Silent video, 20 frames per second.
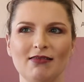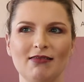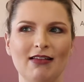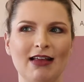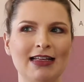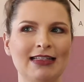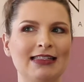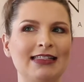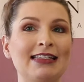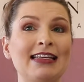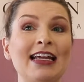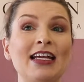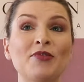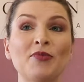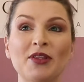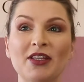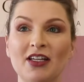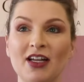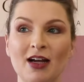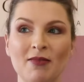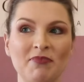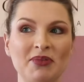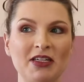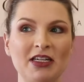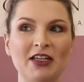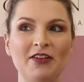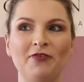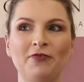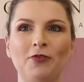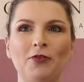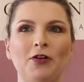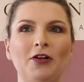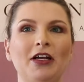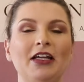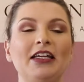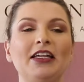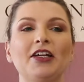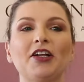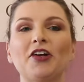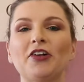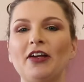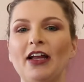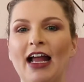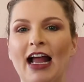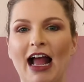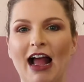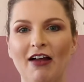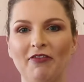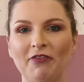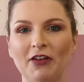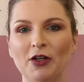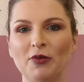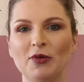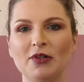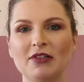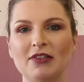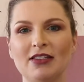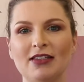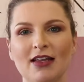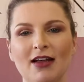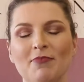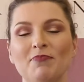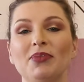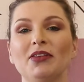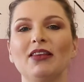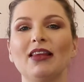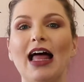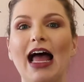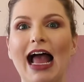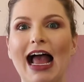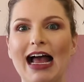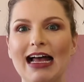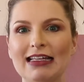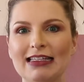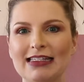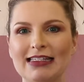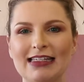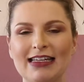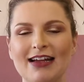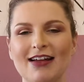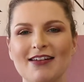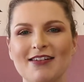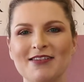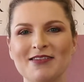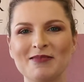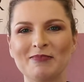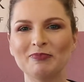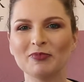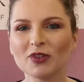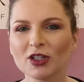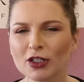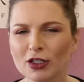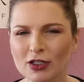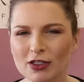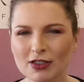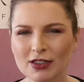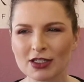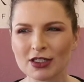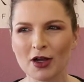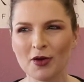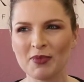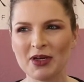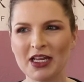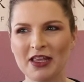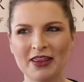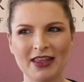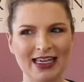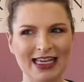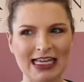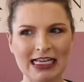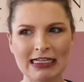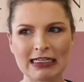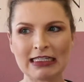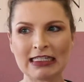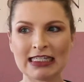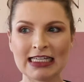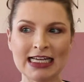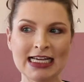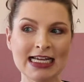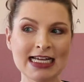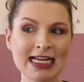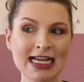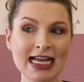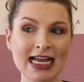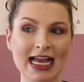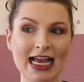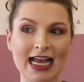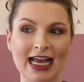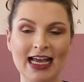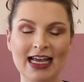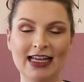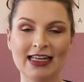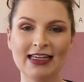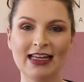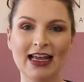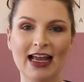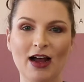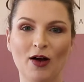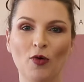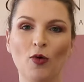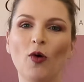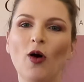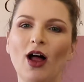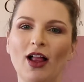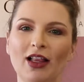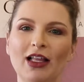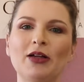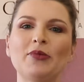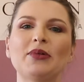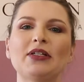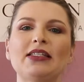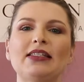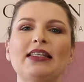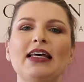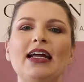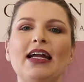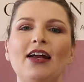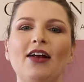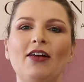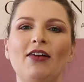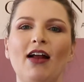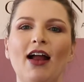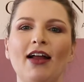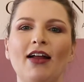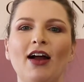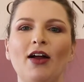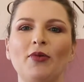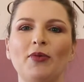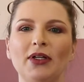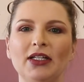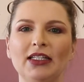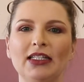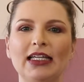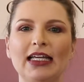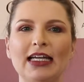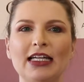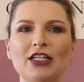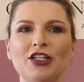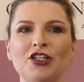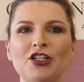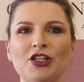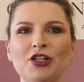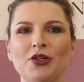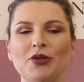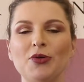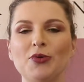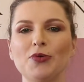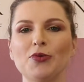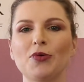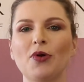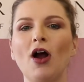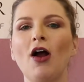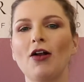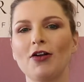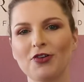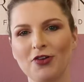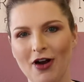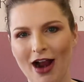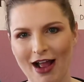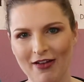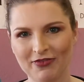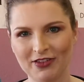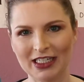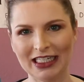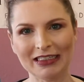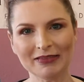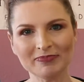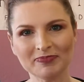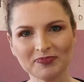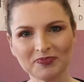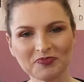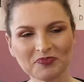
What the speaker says: and stayed with the company for a year and a half. It was a blast. Learned so many things. And while I was there, I got really into card crafting.